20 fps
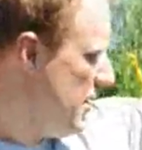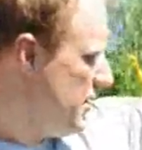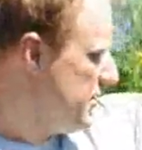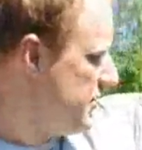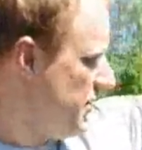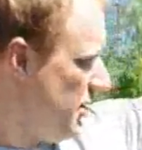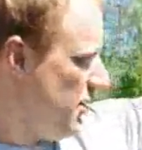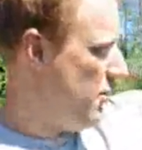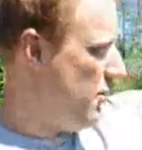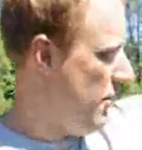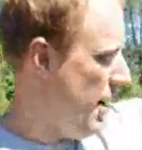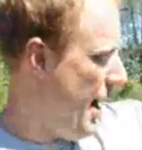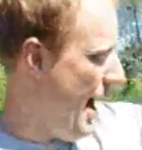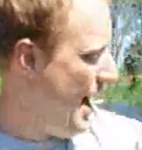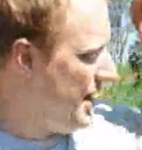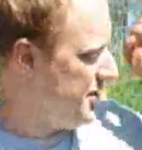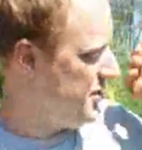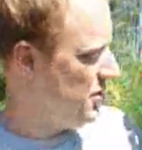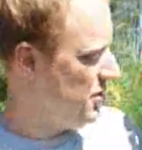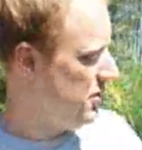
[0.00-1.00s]
So
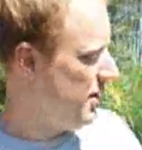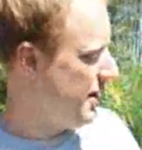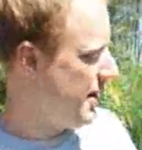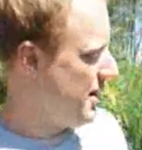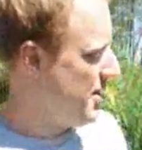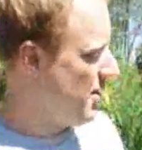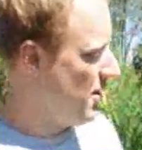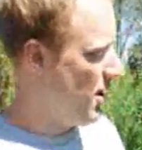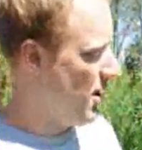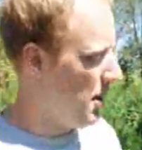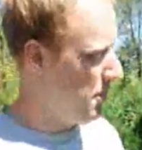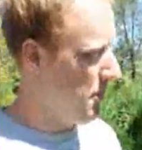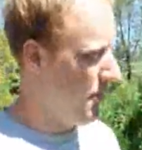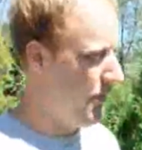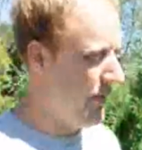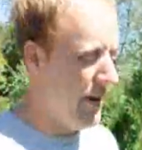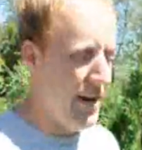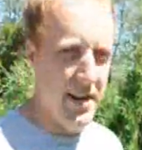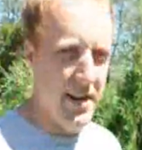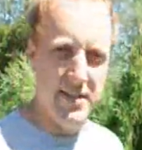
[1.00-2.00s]
as you look at your
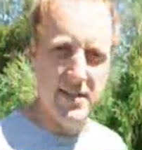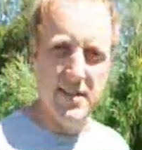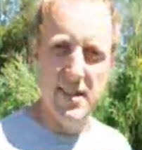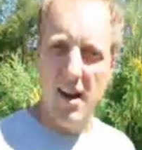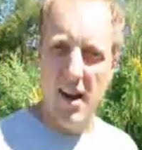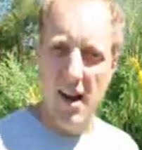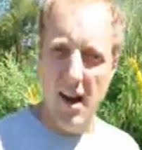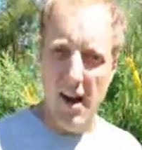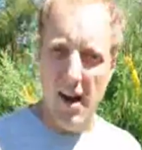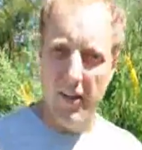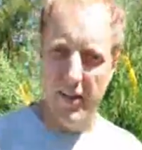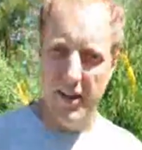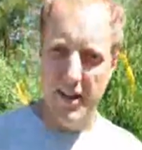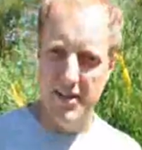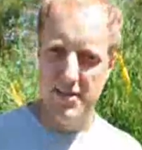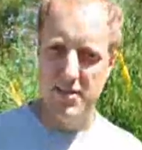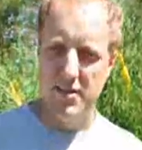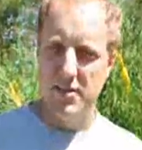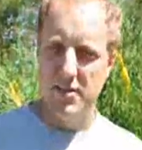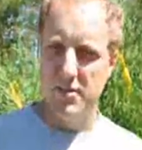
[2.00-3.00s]
arborvitaes,
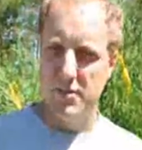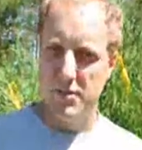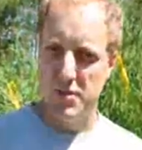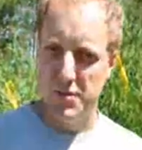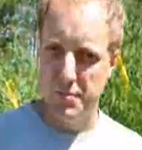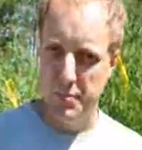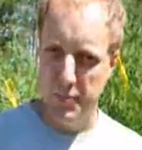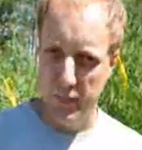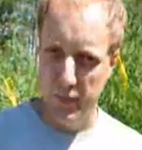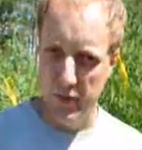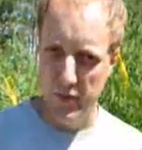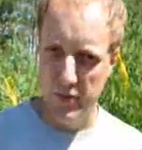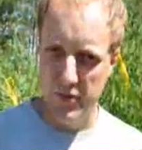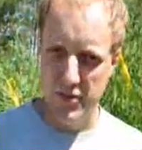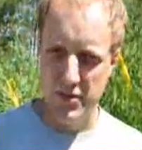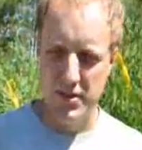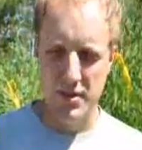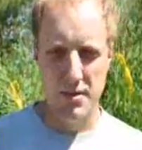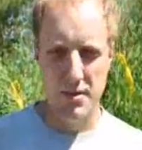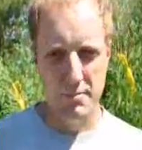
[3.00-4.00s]
hollies,
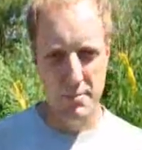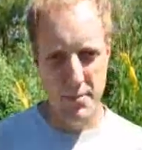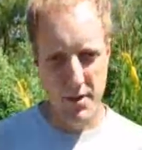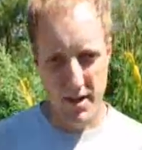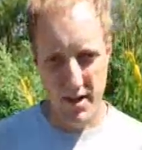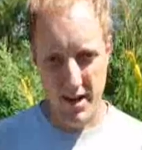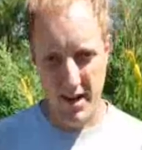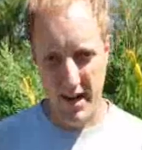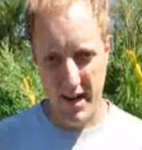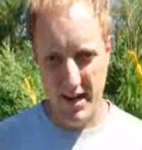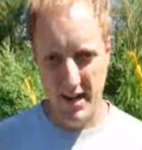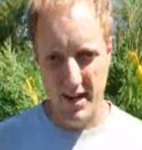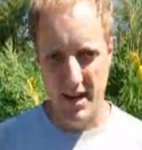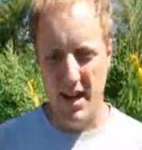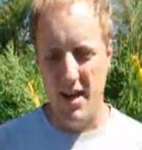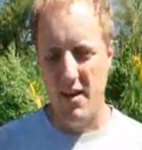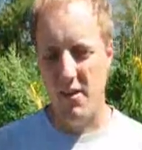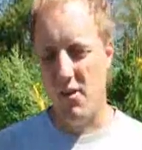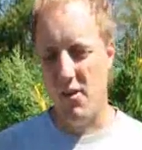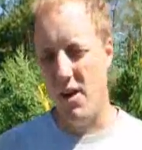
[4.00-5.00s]
spruce, pine,
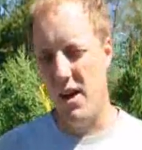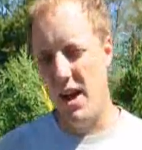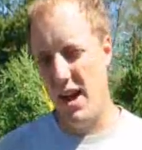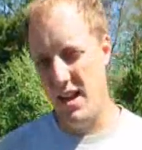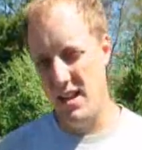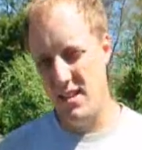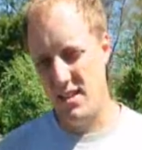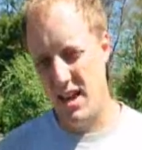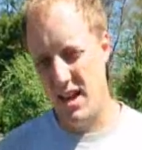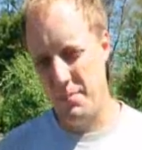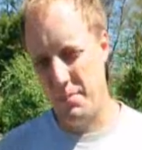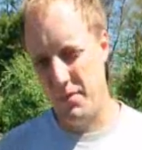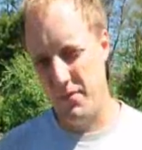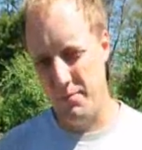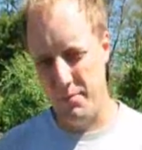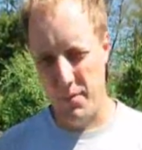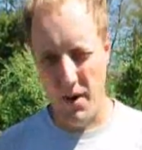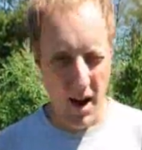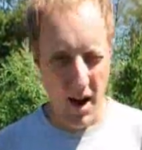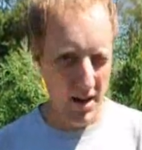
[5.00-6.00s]
or any type of
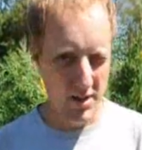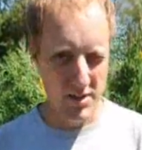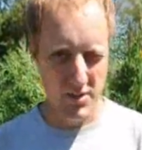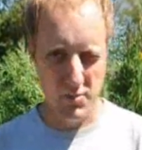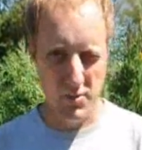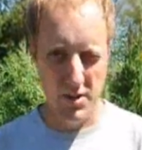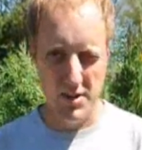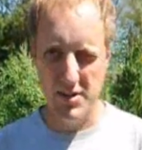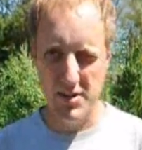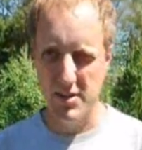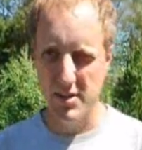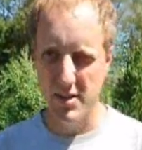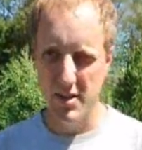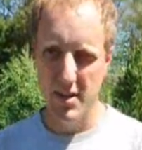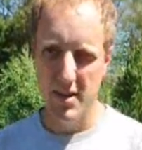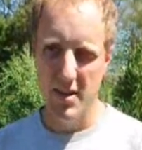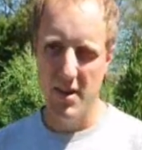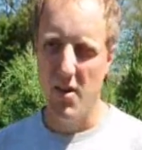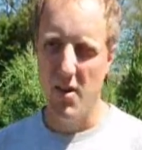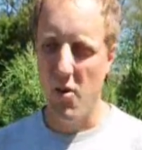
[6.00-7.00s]
boxwoods
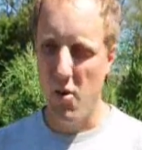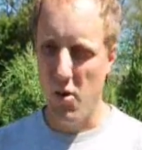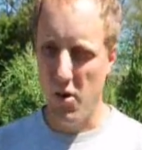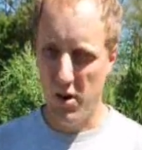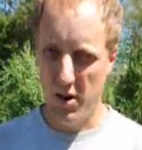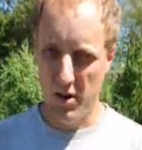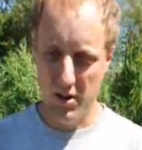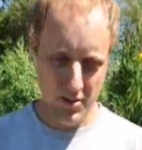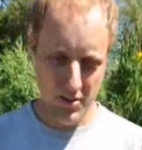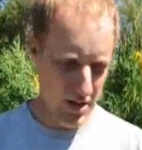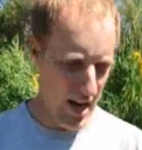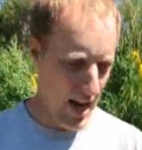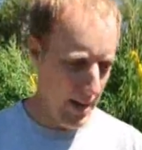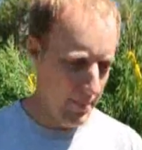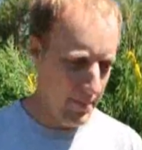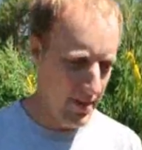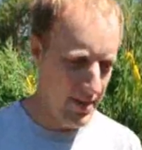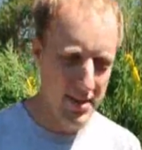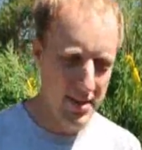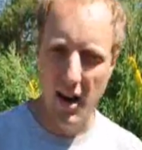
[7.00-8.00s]
or
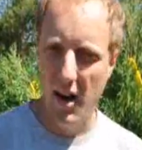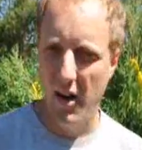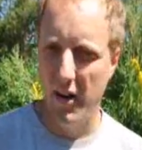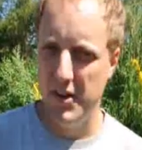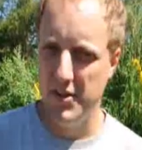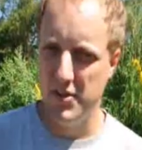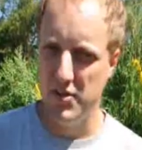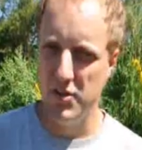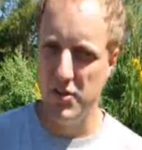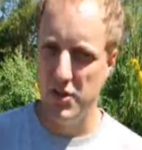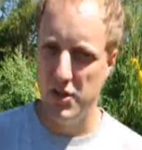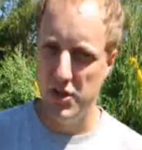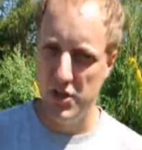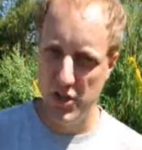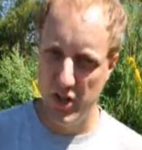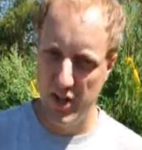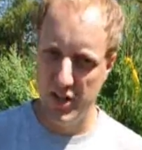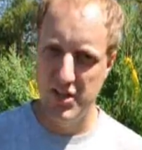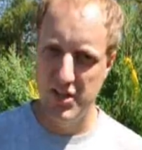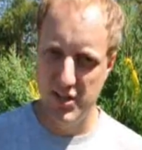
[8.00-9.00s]
Japanese hollies, you
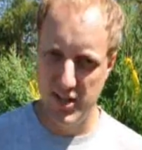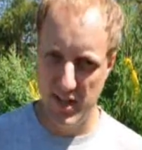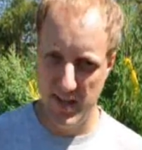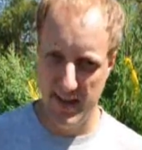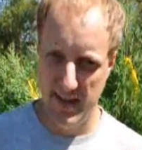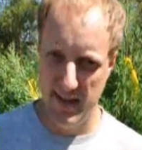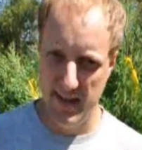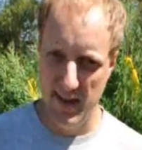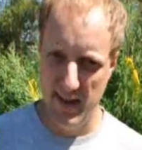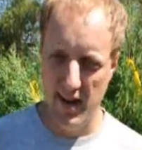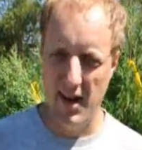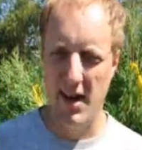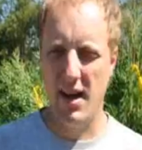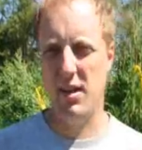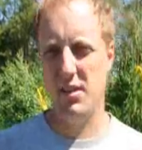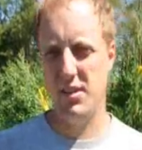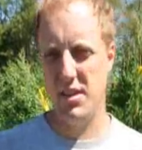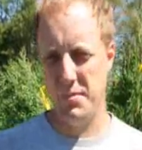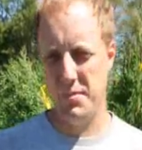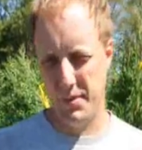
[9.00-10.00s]
should see a
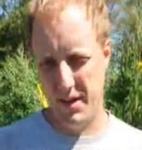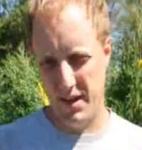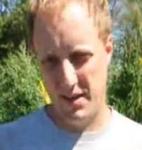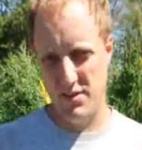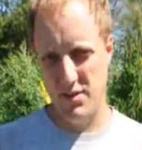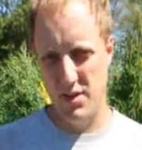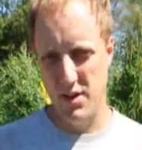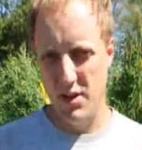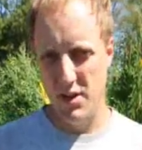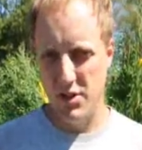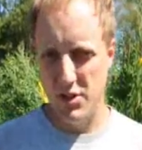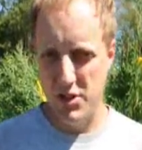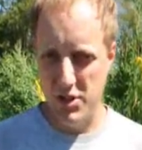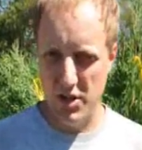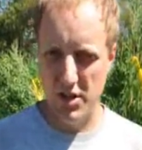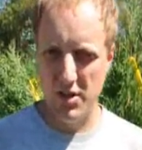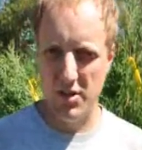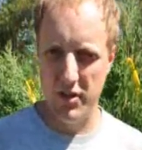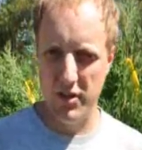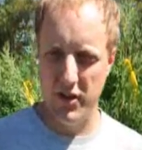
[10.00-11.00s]
healthy plant
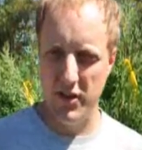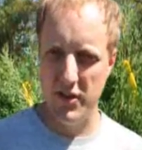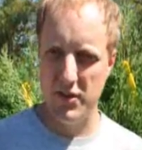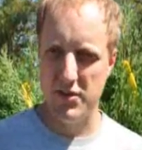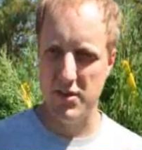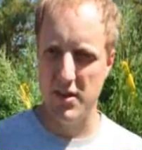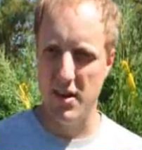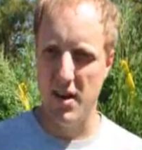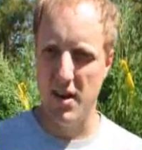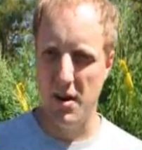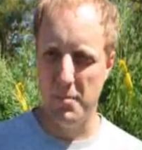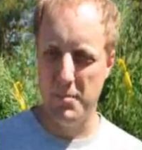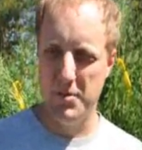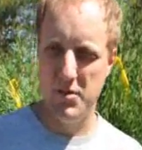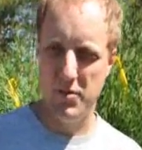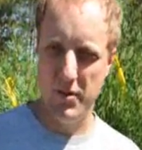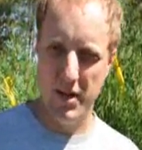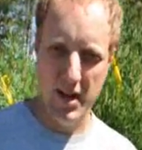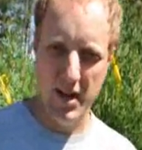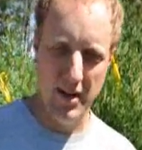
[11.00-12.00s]
should lose
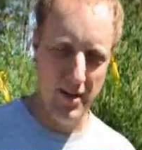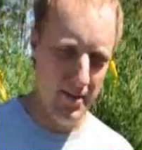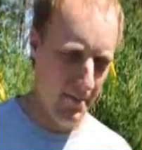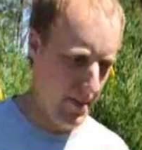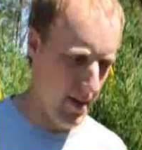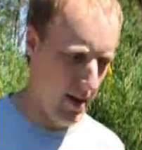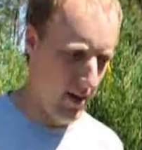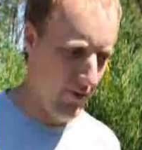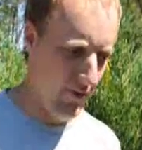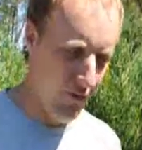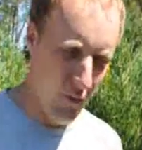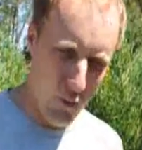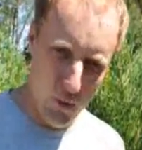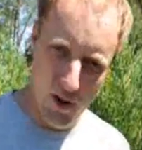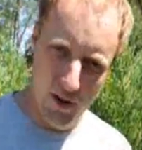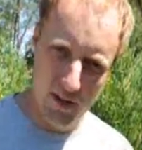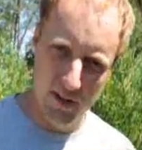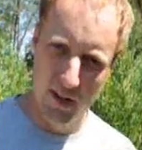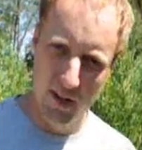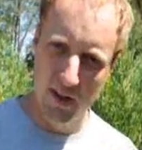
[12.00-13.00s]
between
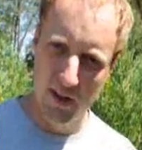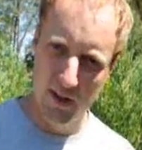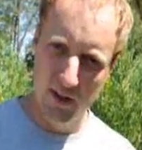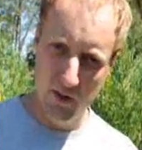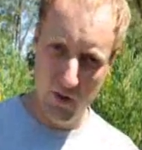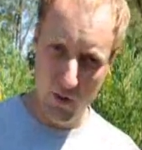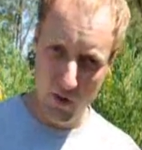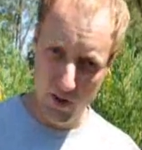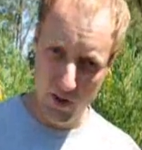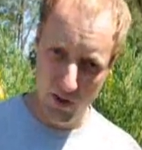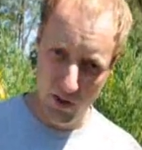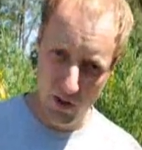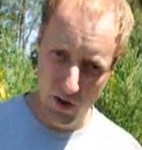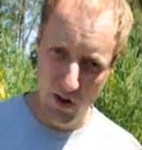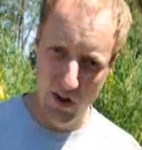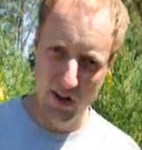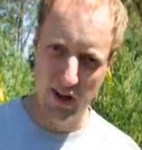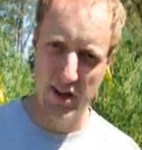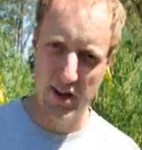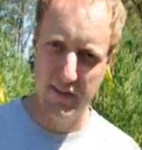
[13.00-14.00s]
1/4 to
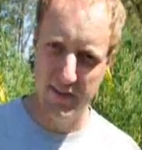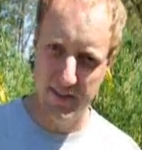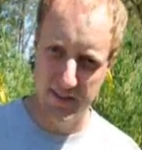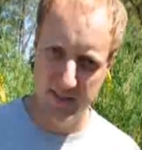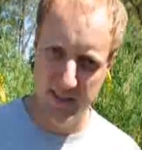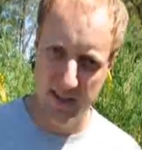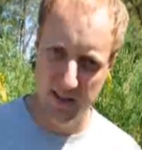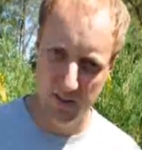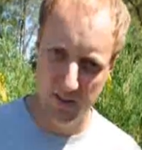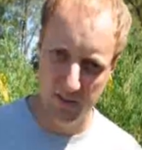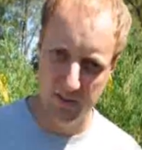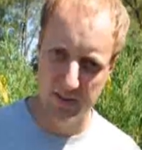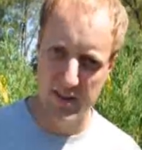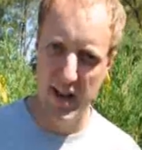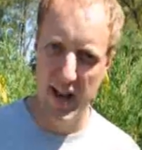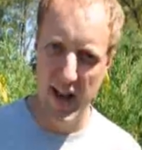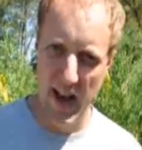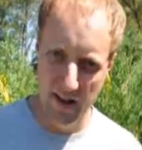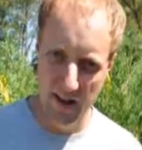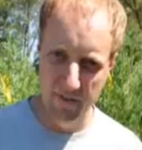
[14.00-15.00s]
1/3 of its needles
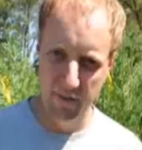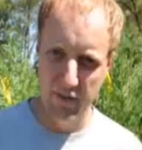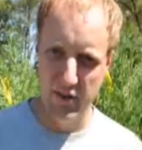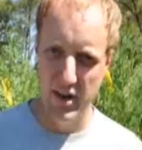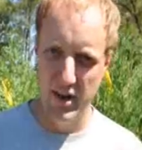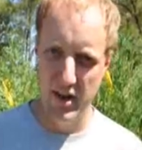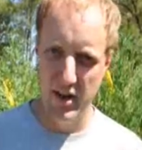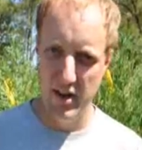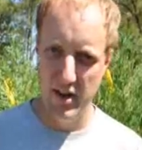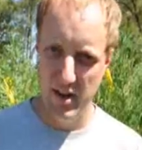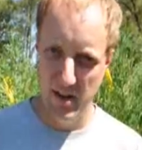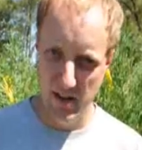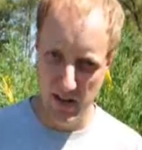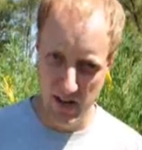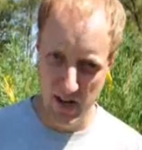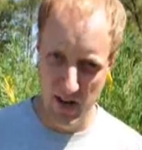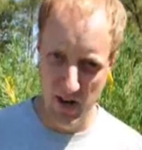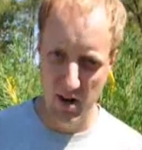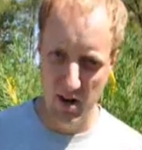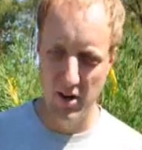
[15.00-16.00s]
every
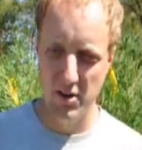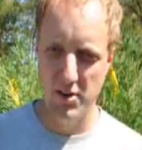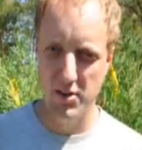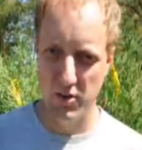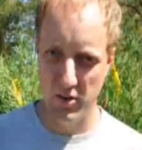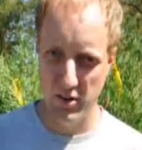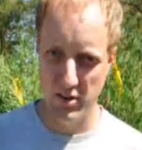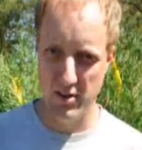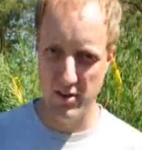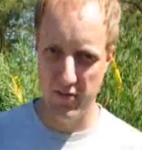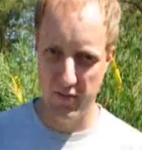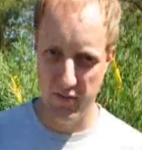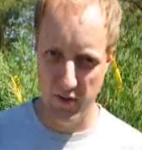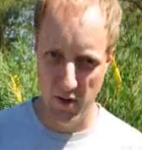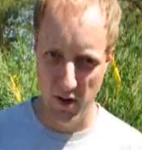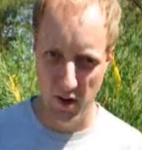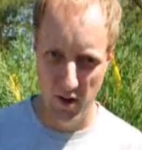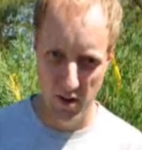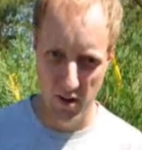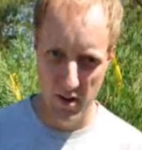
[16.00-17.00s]
year during the
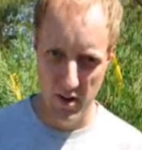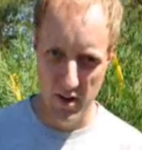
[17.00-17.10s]
fall.